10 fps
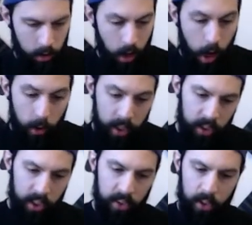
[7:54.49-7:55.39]
Oh, it is
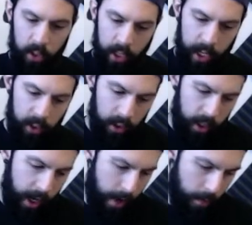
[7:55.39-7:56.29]
an install guide. Look at
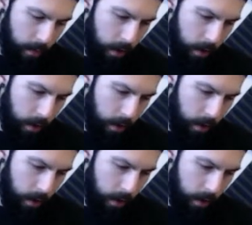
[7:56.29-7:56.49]
that.